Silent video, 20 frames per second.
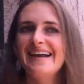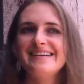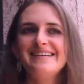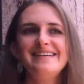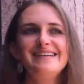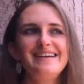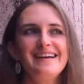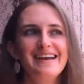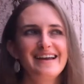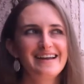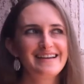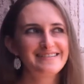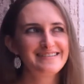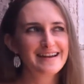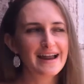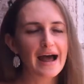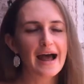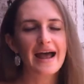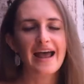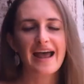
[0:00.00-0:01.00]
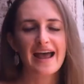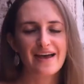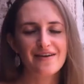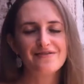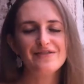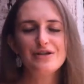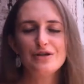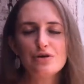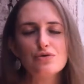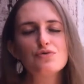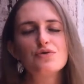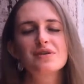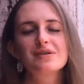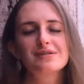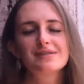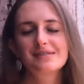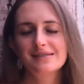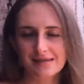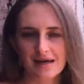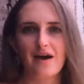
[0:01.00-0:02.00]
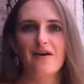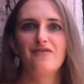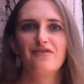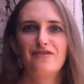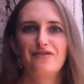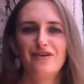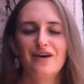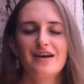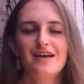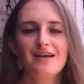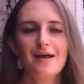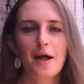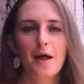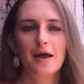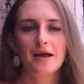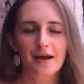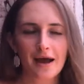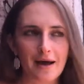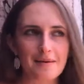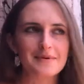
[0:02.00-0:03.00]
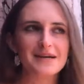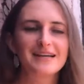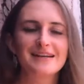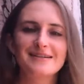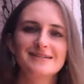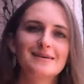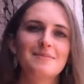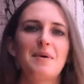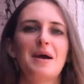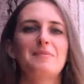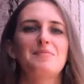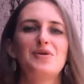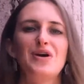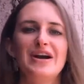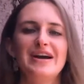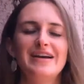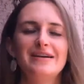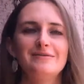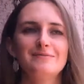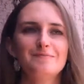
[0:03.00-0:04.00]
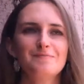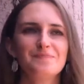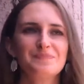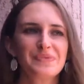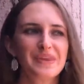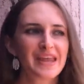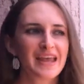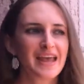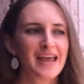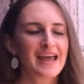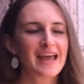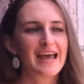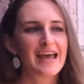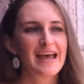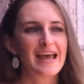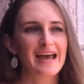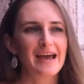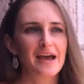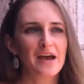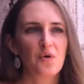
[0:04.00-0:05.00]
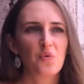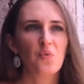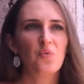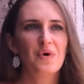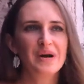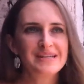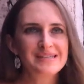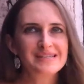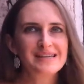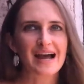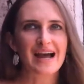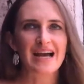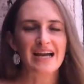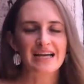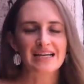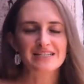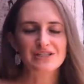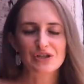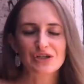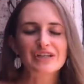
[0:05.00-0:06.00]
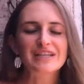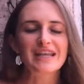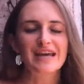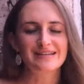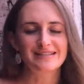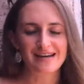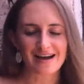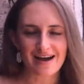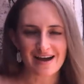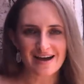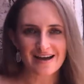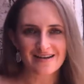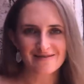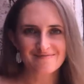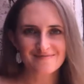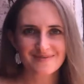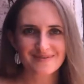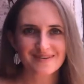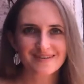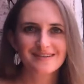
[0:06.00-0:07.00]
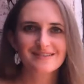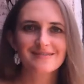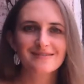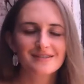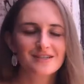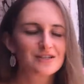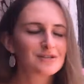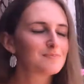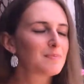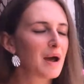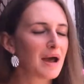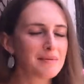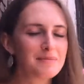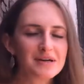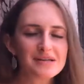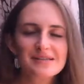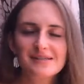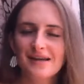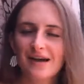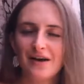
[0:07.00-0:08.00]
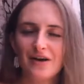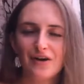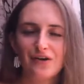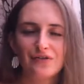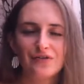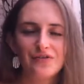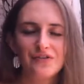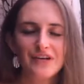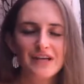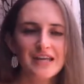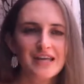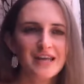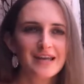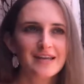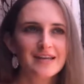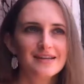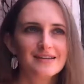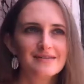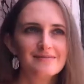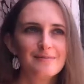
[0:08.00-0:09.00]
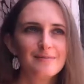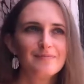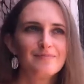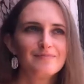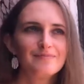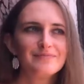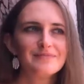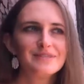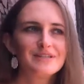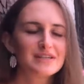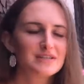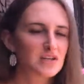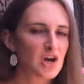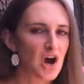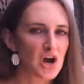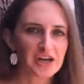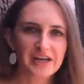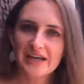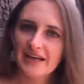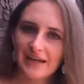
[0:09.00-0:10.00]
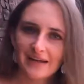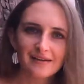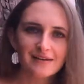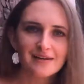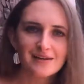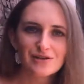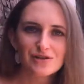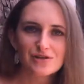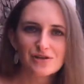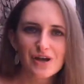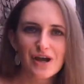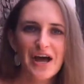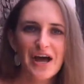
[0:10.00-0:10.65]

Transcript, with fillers: and not have new stuff coming into my brain. Once I took that time just by myself to talk in English